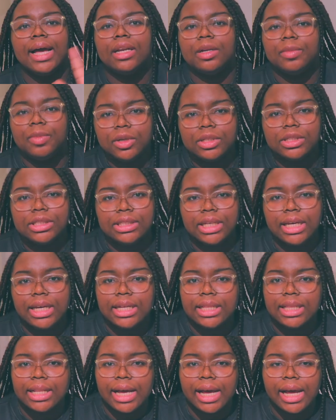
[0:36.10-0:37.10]
And upon
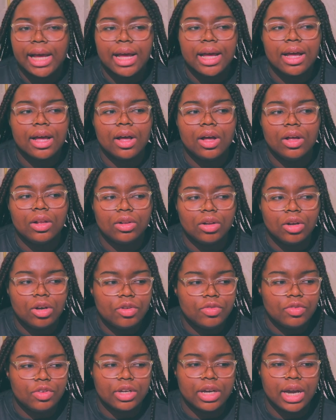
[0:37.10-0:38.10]
saying that, a lot
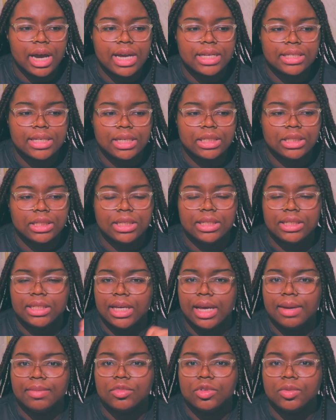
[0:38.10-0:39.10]
of you guys actually
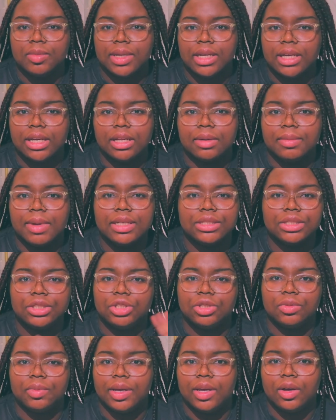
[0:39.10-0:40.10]
DM'd me and
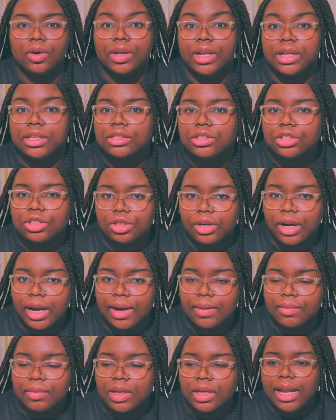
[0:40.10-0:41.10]
messaged me on
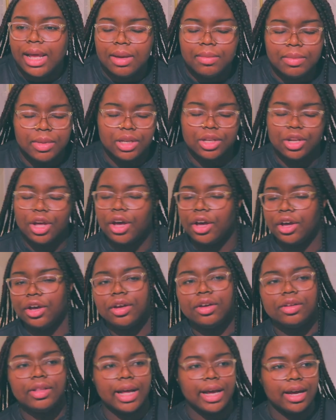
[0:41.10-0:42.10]
Instagram letting me
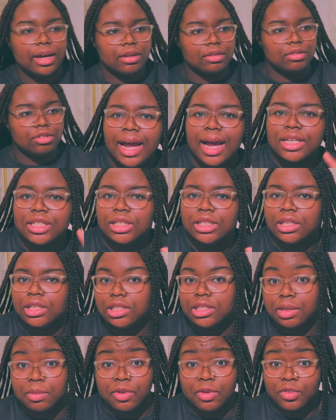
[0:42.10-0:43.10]
know that actually
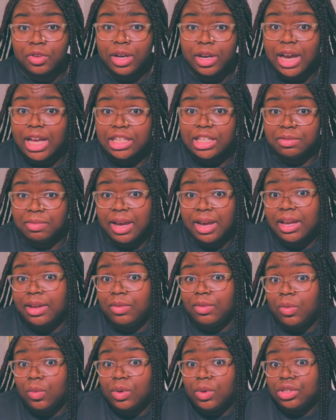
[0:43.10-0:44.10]
some of you guys might
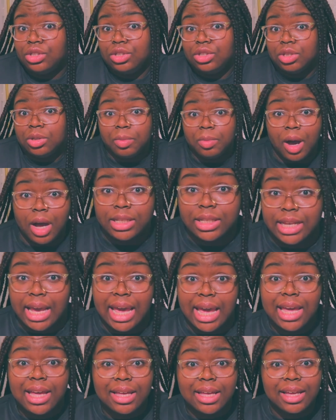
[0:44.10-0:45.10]
want to
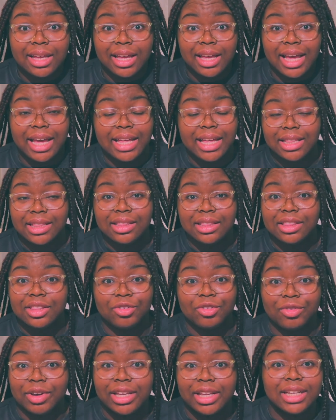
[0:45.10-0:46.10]
partake in the
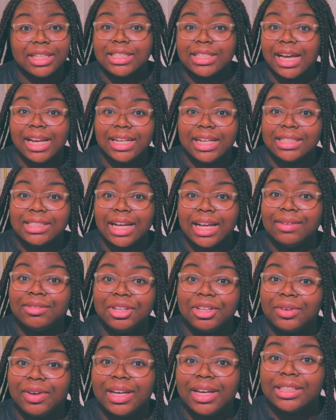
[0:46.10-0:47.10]
reading challenge that I'm
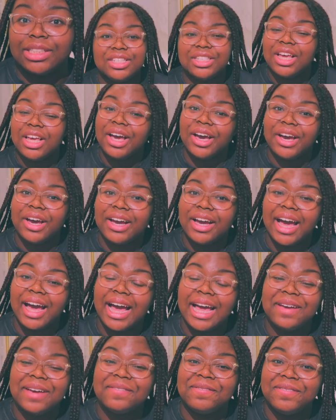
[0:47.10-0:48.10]
doing. So
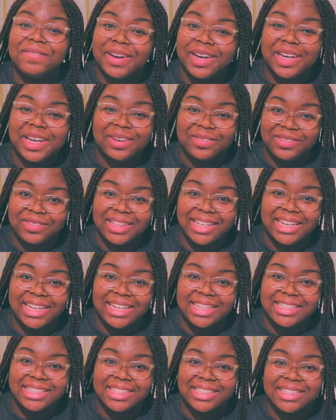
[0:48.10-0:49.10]
I'm very
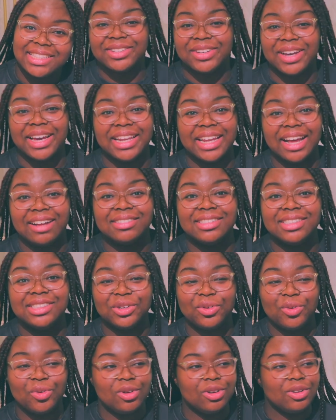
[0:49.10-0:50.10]
pleased to announce to
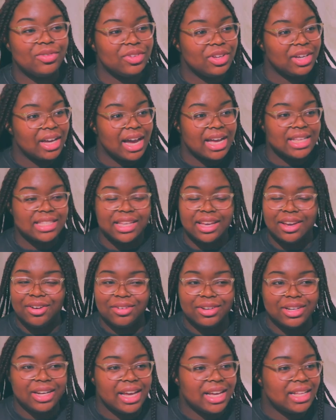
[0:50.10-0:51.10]
all of you guys here
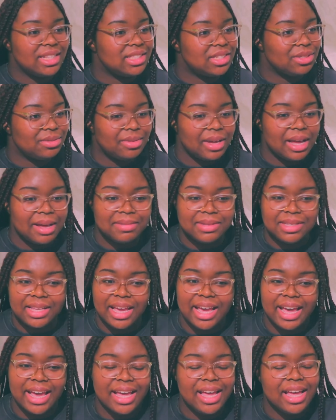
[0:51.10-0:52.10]
on the interwebs
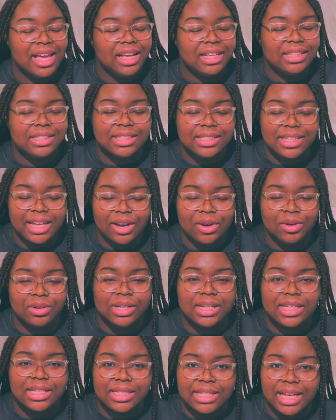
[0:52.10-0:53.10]
here today on
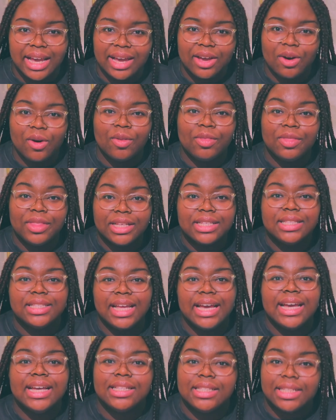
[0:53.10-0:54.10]
this day, on this day